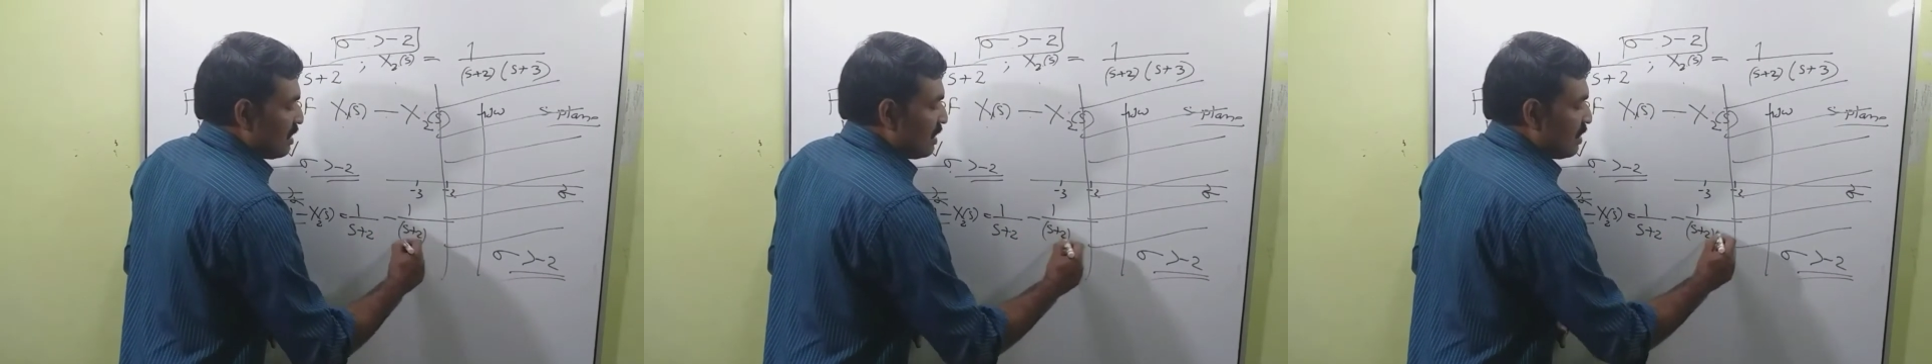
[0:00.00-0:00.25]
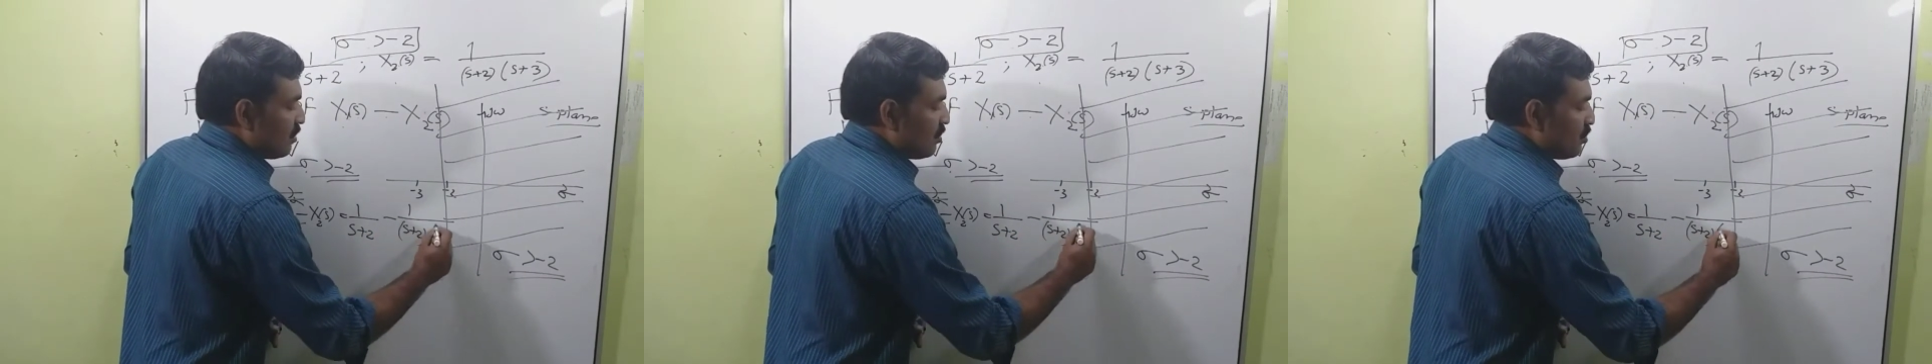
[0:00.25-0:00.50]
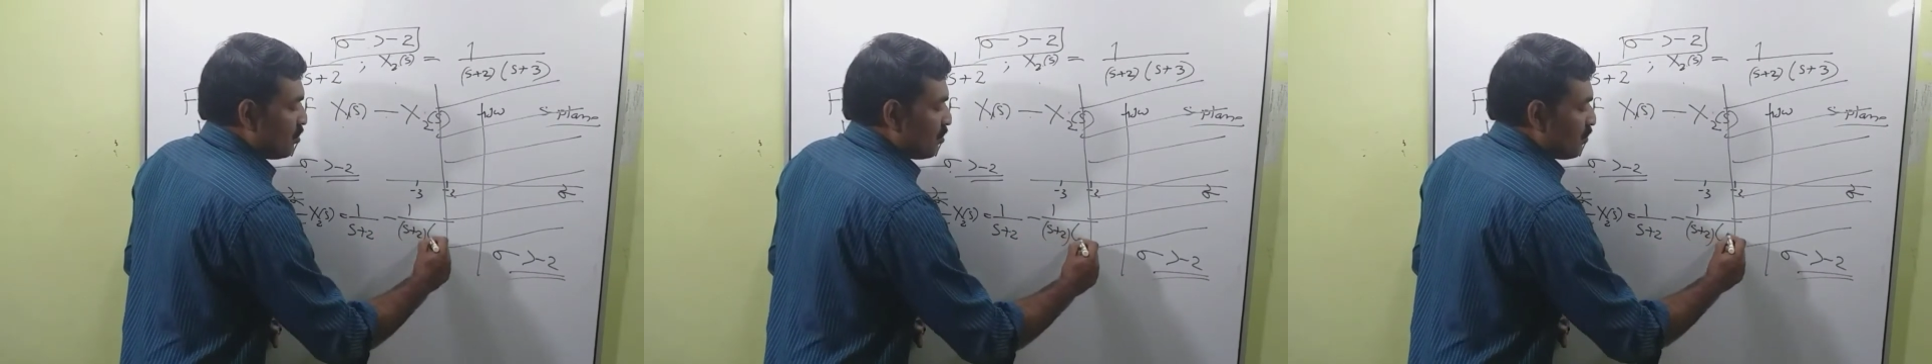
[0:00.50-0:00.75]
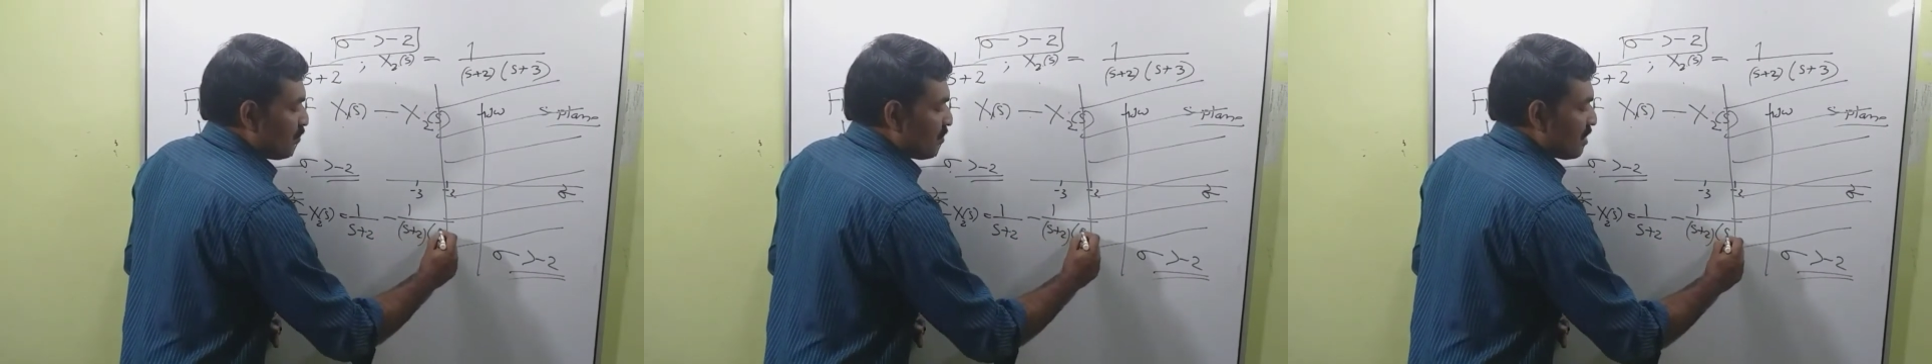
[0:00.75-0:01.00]
into
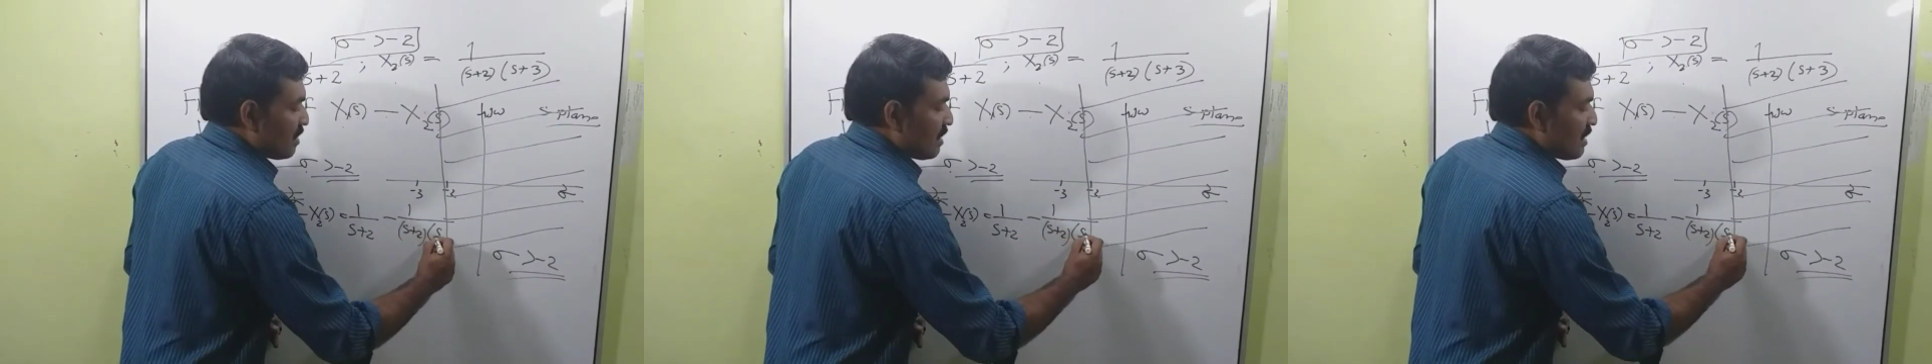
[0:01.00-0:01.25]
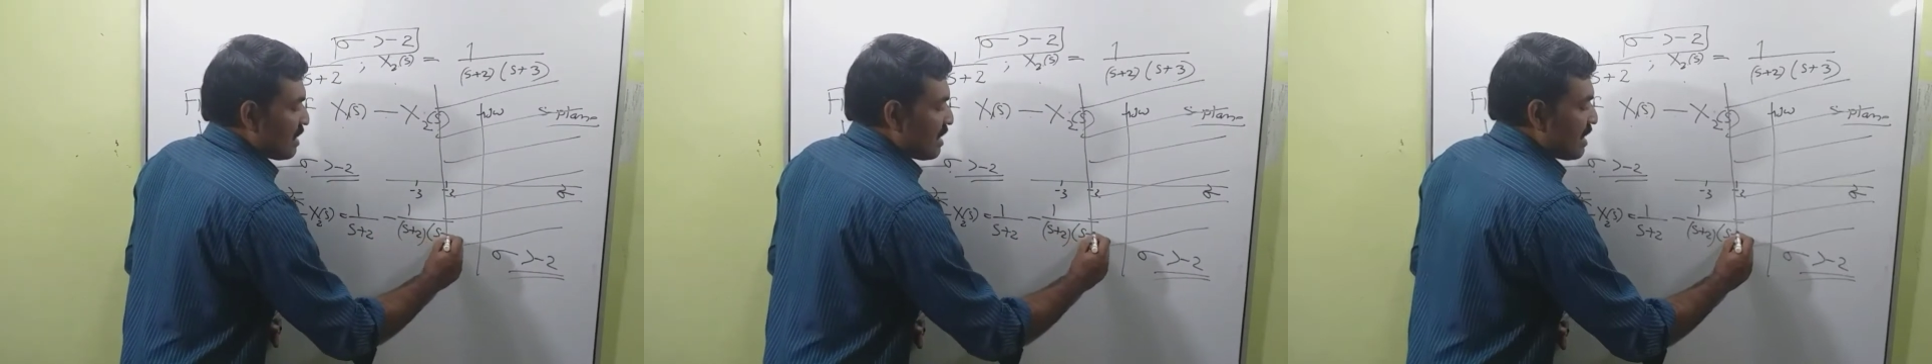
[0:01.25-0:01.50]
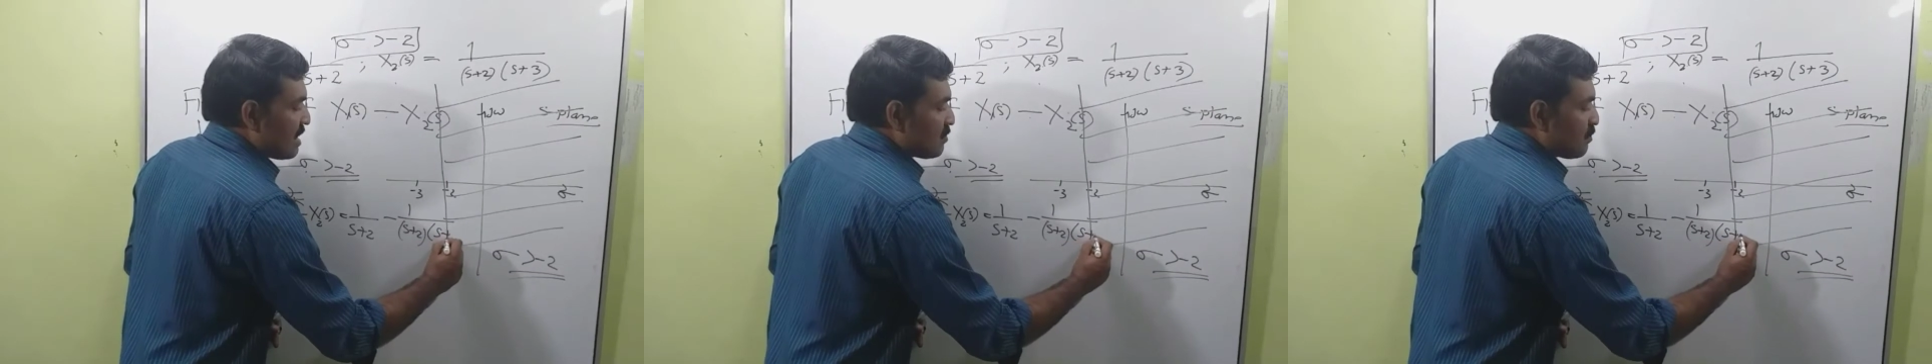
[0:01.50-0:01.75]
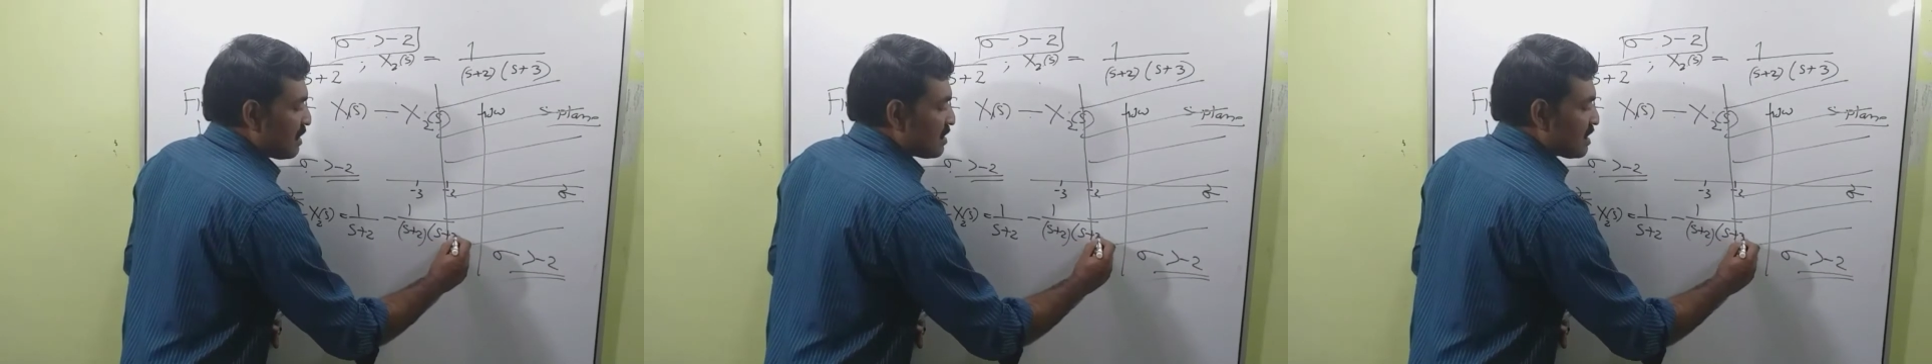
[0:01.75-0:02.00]
s
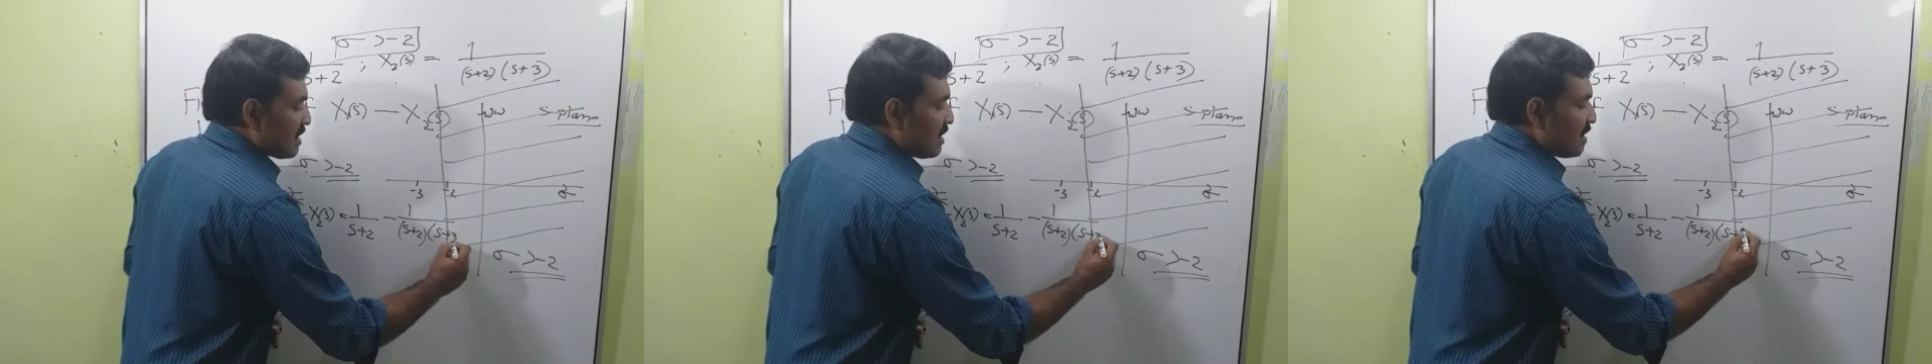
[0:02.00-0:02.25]
plus 3.